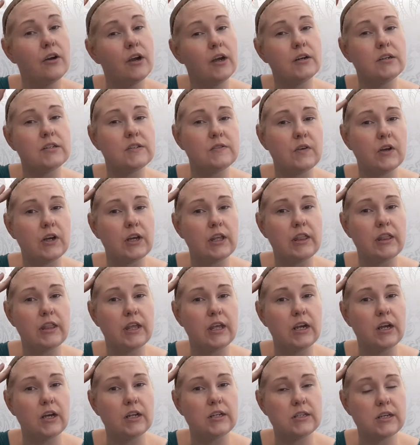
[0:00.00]
Her hair is very
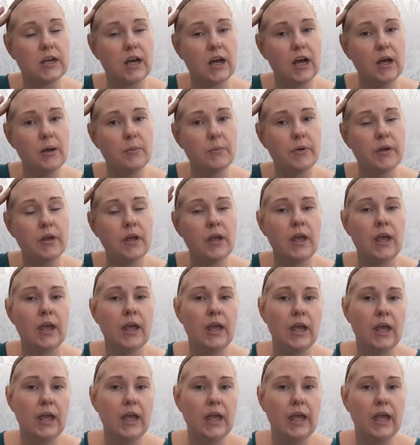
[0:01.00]
thin on top,
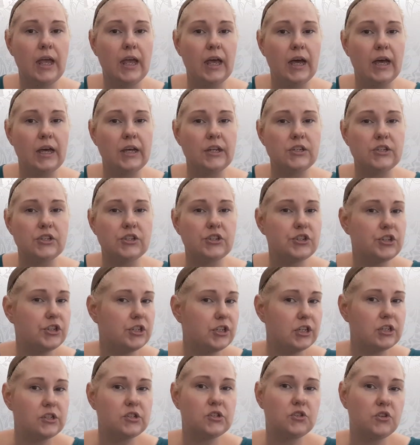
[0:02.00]
and
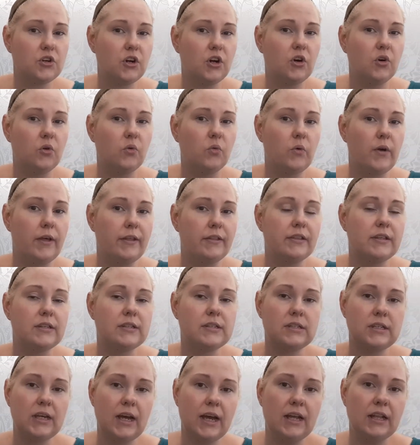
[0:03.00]
she does struggle
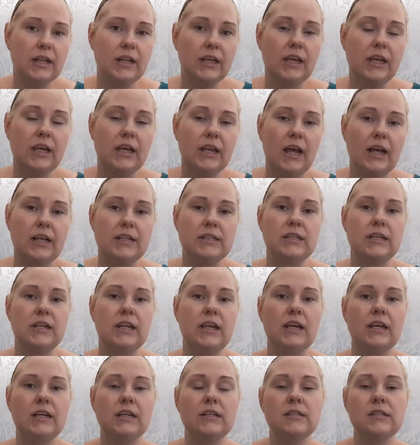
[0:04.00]
with styling it as
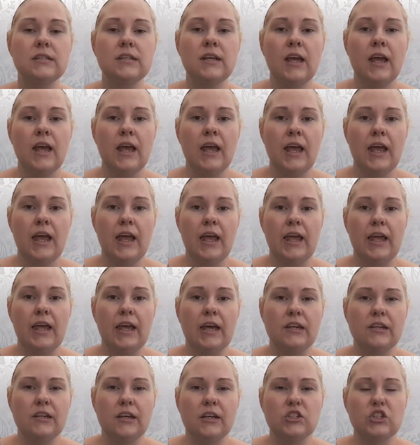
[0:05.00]
it is.
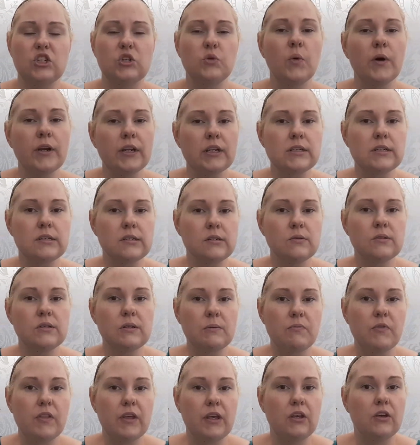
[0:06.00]
And she wanted to do
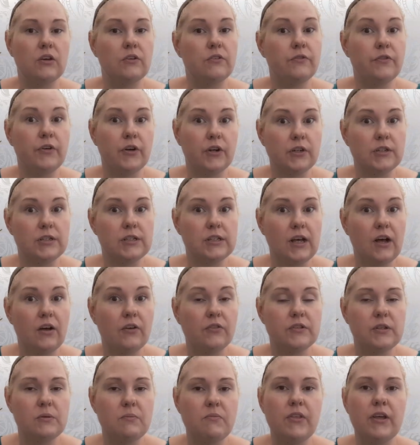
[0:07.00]
something good for
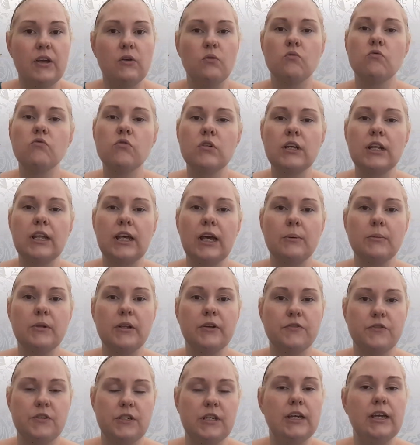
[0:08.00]
herself, something really
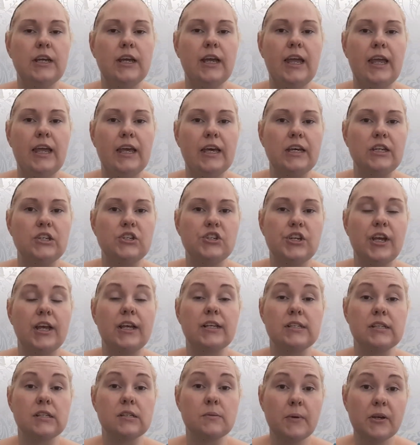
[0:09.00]
uplifting. And
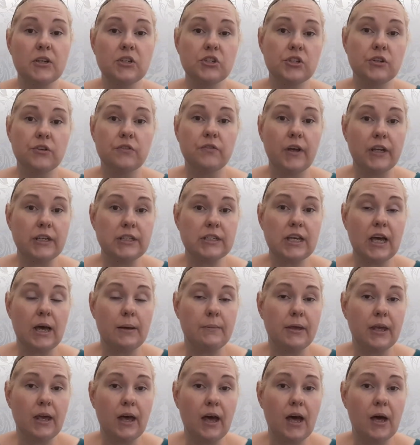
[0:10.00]
she has a special event
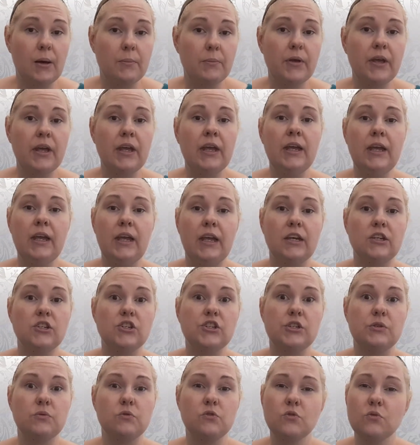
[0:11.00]
coming up,
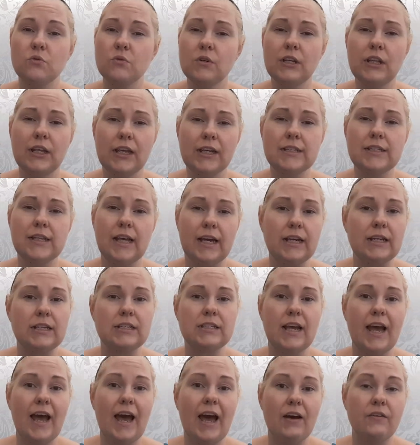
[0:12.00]
and she was really
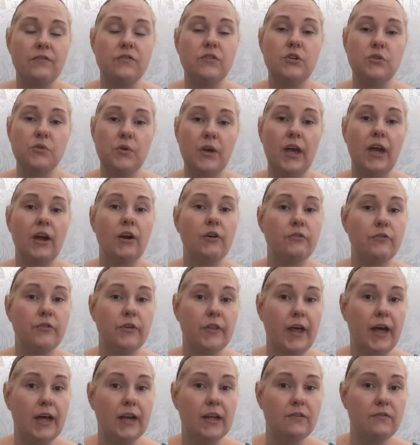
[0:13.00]
excited to have new hair
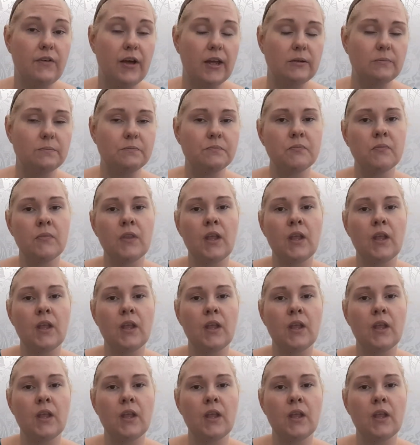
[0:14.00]
for that event.